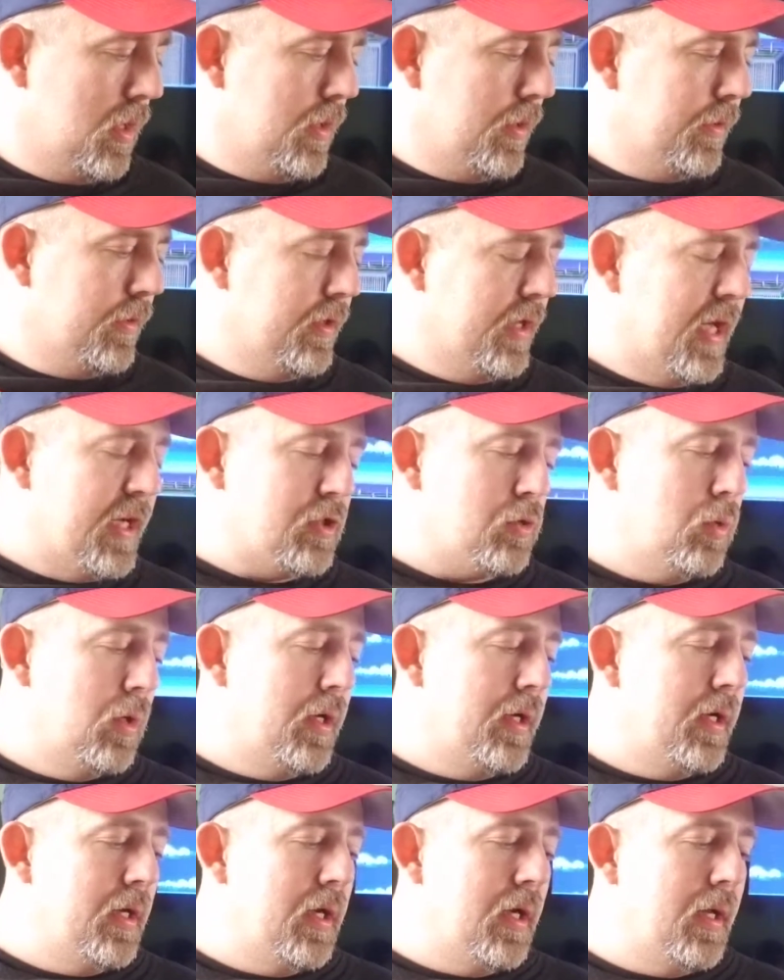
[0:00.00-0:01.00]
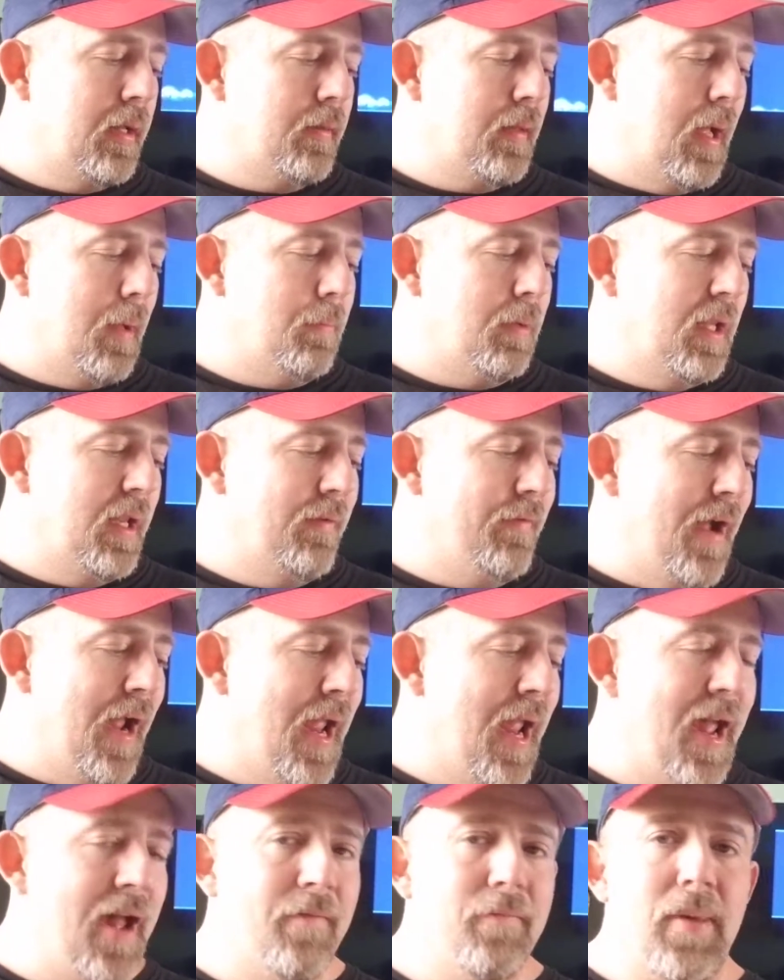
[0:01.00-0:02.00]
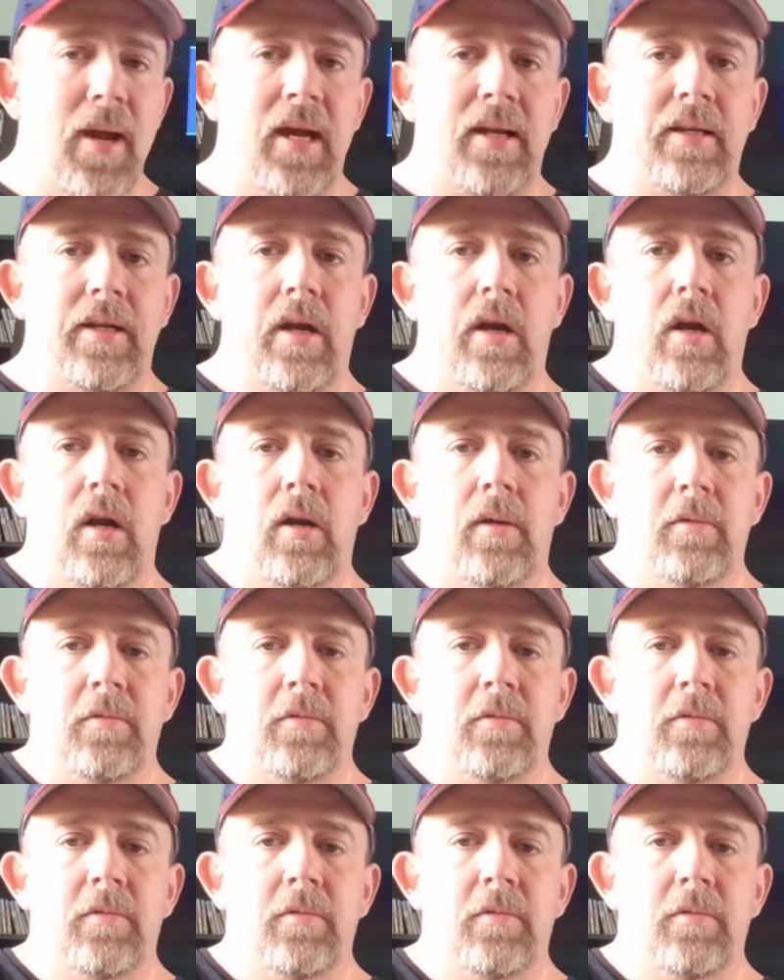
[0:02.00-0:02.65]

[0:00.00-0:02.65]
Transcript: The next one I believe I have back there.